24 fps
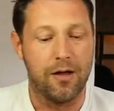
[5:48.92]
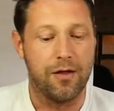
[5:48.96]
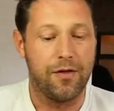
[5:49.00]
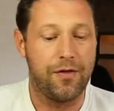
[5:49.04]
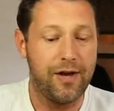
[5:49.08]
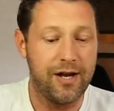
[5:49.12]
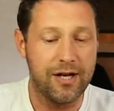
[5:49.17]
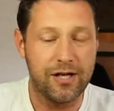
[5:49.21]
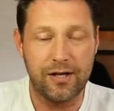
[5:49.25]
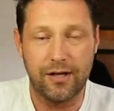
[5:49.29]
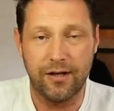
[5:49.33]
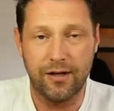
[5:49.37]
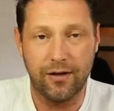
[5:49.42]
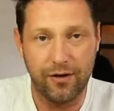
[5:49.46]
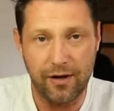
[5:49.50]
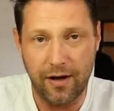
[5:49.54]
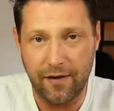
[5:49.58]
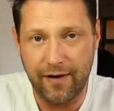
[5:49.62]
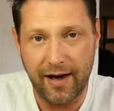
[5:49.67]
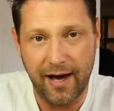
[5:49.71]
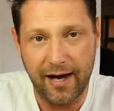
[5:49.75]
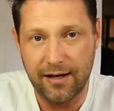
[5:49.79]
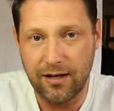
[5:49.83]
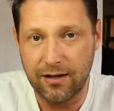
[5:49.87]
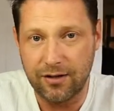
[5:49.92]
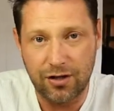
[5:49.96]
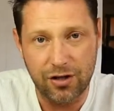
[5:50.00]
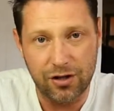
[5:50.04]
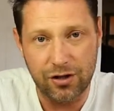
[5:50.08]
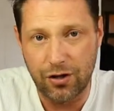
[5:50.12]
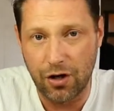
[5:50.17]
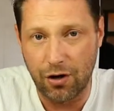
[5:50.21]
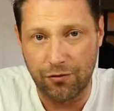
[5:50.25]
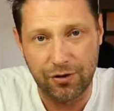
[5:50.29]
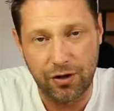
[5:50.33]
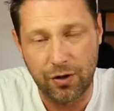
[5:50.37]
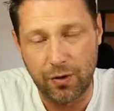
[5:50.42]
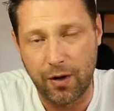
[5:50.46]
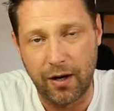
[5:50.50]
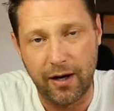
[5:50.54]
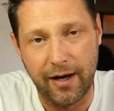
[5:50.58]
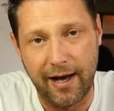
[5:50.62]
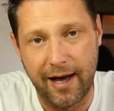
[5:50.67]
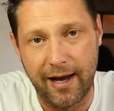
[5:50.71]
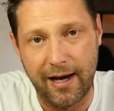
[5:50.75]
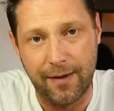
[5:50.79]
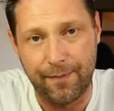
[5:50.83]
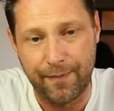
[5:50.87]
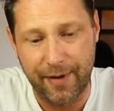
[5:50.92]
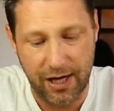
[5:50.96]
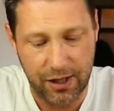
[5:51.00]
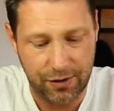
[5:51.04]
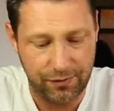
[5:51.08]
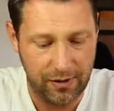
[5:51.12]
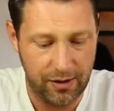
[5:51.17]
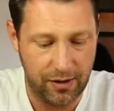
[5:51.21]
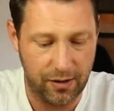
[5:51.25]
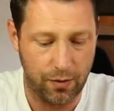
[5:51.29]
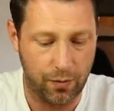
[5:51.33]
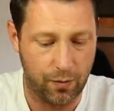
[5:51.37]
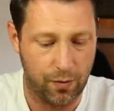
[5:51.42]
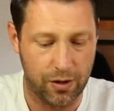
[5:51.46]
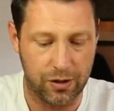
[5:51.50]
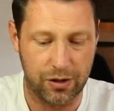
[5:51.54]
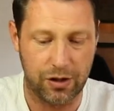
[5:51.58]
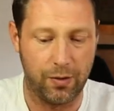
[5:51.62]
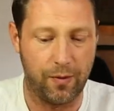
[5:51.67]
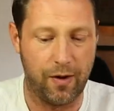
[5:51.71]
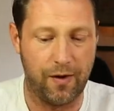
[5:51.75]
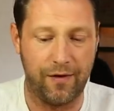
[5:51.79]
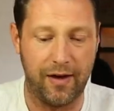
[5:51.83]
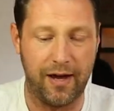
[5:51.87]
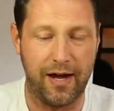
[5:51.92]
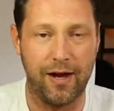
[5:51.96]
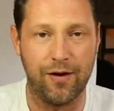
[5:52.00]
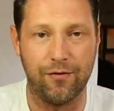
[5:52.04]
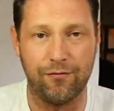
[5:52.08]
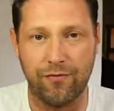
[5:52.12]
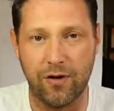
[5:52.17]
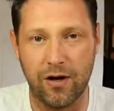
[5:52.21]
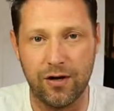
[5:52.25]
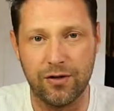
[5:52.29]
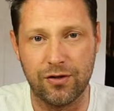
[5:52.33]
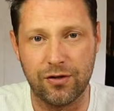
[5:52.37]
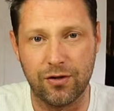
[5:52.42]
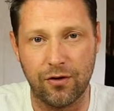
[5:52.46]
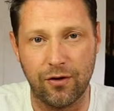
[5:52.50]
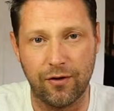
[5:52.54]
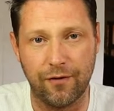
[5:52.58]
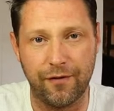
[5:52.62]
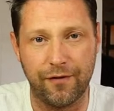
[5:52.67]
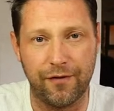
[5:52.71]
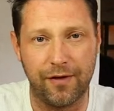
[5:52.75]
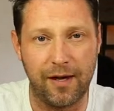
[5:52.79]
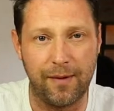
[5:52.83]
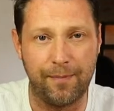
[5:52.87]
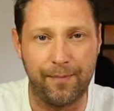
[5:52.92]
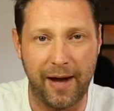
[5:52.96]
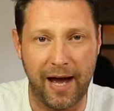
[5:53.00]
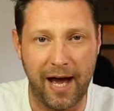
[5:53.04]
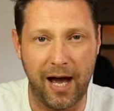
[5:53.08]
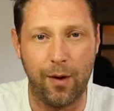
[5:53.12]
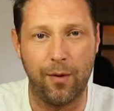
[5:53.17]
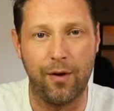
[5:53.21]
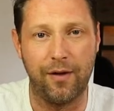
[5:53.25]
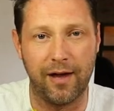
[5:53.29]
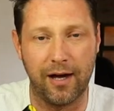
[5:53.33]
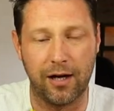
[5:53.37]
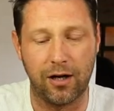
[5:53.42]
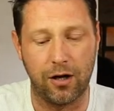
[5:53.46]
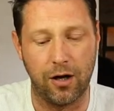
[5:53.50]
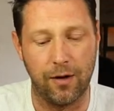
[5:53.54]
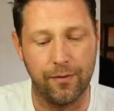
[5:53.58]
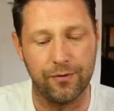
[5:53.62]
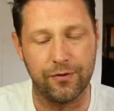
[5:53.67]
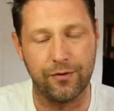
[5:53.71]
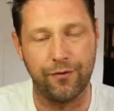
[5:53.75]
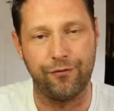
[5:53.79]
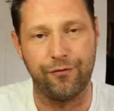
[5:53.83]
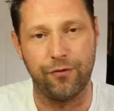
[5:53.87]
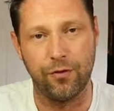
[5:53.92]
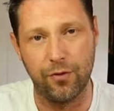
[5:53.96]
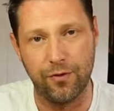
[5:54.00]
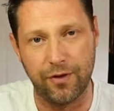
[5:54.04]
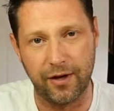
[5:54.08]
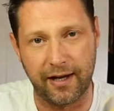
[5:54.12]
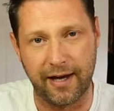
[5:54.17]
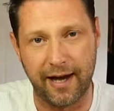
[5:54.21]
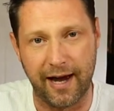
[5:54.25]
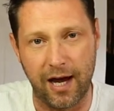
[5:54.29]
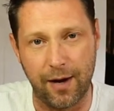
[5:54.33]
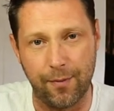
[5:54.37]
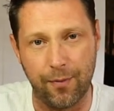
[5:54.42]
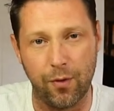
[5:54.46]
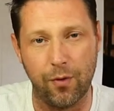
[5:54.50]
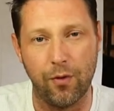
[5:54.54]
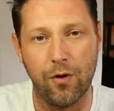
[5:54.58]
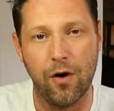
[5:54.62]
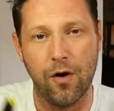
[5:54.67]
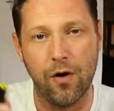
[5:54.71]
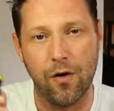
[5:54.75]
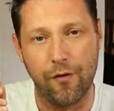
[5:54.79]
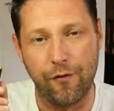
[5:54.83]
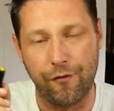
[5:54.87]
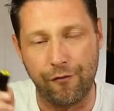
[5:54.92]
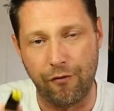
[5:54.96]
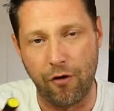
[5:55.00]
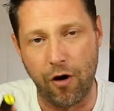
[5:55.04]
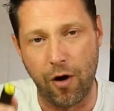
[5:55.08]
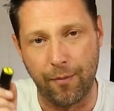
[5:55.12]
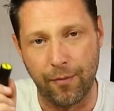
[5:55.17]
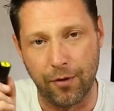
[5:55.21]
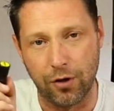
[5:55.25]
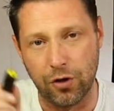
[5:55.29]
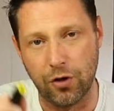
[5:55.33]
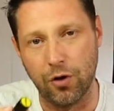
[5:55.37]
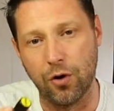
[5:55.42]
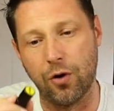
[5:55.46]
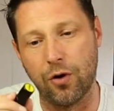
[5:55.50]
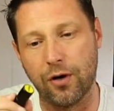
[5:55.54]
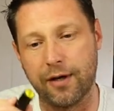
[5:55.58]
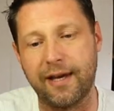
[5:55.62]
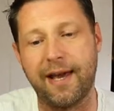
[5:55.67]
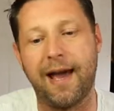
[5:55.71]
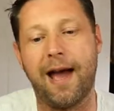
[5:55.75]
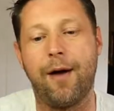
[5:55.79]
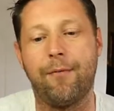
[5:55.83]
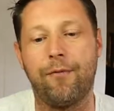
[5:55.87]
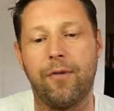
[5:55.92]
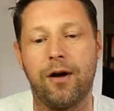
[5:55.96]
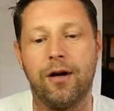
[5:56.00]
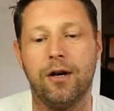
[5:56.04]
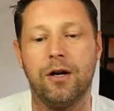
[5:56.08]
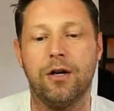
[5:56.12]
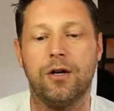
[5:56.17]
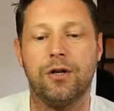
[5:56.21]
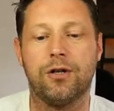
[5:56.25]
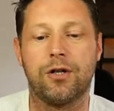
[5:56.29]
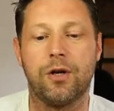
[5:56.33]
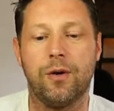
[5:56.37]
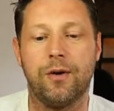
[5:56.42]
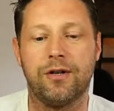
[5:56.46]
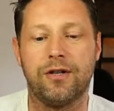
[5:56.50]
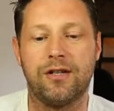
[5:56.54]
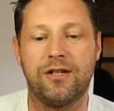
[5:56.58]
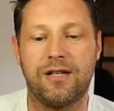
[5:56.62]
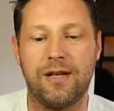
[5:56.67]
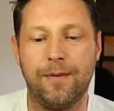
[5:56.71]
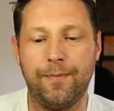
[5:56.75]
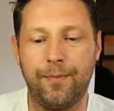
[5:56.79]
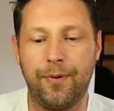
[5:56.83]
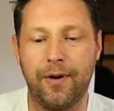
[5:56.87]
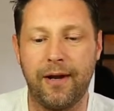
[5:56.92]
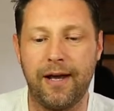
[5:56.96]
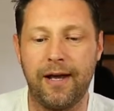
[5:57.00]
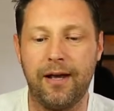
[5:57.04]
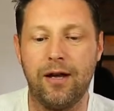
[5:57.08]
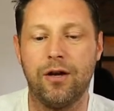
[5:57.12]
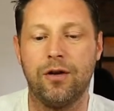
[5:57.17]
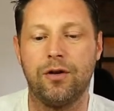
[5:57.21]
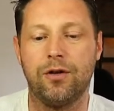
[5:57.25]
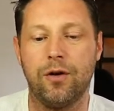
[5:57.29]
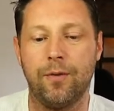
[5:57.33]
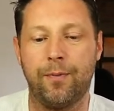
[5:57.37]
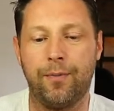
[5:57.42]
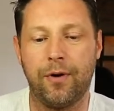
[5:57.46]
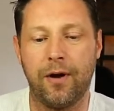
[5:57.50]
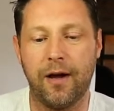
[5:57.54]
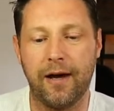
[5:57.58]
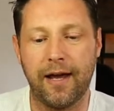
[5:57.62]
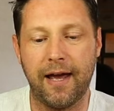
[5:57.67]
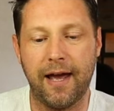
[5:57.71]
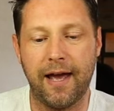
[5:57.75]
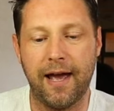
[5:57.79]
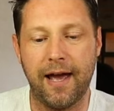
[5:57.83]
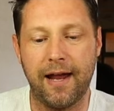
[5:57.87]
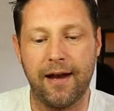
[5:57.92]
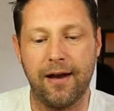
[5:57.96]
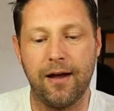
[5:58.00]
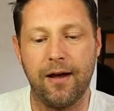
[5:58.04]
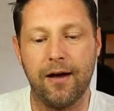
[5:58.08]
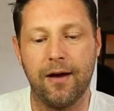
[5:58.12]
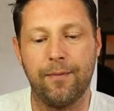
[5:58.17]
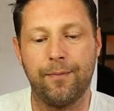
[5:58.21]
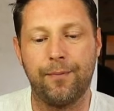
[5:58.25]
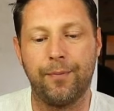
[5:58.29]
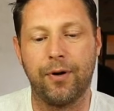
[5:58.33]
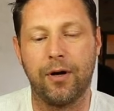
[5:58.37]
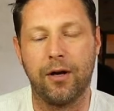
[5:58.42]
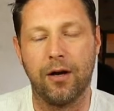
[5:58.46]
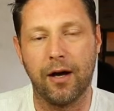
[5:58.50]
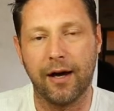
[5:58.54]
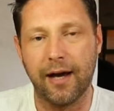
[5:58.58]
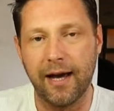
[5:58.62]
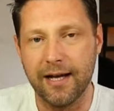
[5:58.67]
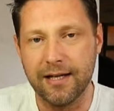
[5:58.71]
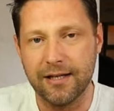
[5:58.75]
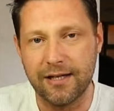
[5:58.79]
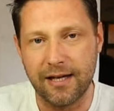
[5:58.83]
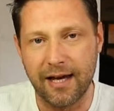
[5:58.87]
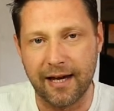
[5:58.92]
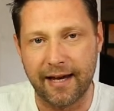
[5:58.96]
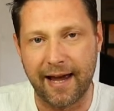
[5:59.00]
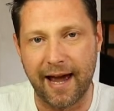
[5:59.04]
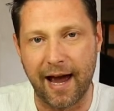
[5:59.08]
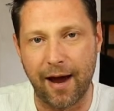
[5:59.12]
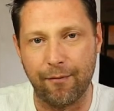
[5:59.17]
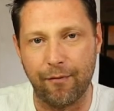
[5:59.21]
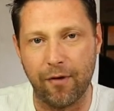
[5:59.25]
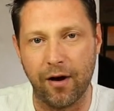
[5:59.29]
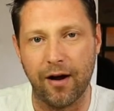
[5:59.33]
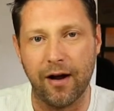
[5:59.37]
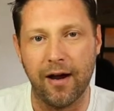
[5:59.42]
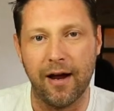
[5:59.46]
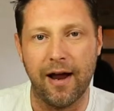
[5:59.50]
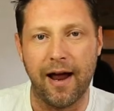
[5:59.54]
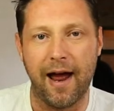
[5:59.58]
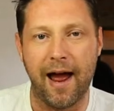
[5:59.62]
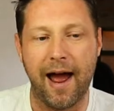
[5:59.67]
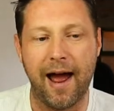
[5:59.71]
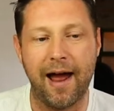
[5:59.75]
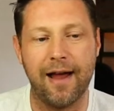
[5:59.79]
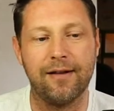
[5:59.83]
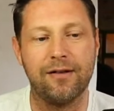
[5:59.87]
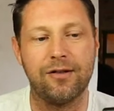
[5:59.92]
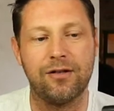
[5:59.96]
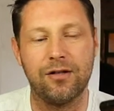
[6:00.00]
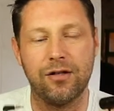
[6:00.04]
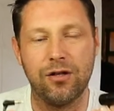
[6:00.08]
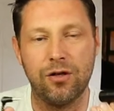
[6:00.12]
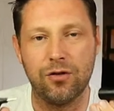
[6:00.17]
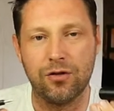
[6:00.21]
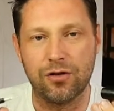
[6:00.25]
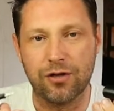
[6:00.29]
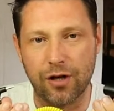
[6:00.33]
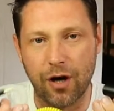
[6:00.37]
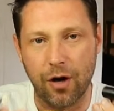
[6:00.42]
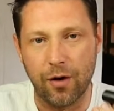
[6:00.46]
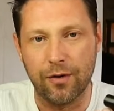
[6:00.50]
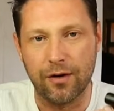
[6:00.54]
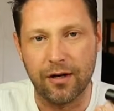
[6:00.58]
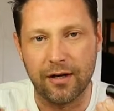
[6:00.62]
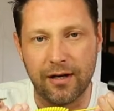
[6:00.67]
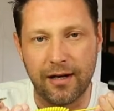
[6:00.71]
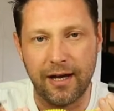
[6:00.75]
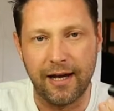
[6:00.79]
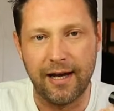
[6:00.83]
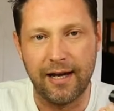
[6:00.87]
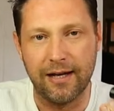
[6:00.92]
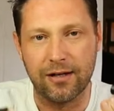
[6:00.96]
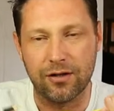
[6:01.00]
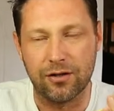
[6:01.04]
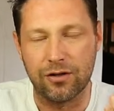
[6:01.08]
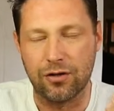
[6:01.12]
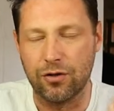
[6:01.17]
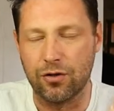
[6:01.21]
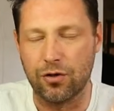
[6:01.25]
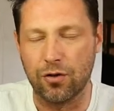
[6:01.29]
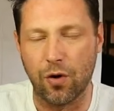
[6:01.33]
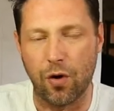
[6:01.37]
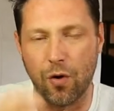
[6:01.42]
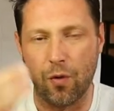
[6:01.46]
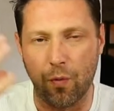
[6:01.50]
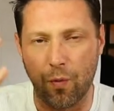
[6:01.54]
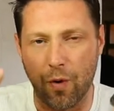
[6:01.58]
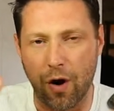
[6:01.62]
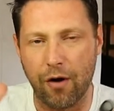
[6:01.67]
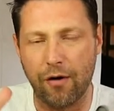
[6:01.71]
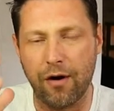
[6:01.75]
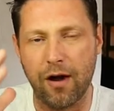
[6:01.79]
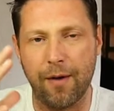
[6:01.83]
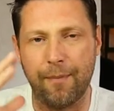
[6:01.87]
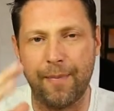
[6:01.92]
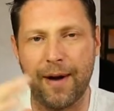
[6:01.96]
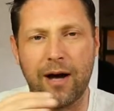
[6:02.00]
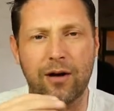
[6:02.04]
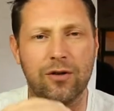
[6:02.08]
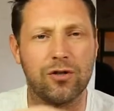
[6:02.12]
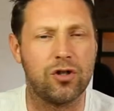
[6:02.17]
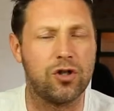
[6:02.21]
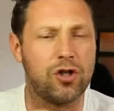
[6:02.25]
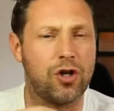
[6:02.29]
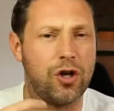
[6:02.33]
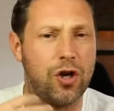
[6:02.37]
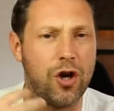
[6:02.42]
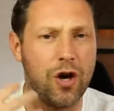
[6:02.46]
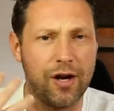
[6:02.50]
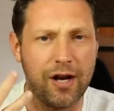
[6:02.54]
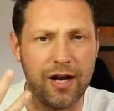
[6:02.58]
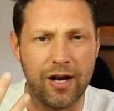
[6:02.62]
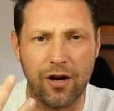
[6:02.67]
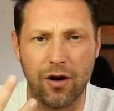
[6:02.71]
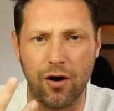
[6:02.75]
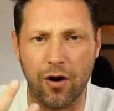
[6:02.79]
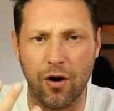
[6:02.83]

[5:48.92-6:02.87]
This, on the other hand, does not require any battery whatsoever. It runs off the power that comes through the cable from your camera. So it's simply you plug it in, plug it into your camera, and you don't need to sort of worry about turning it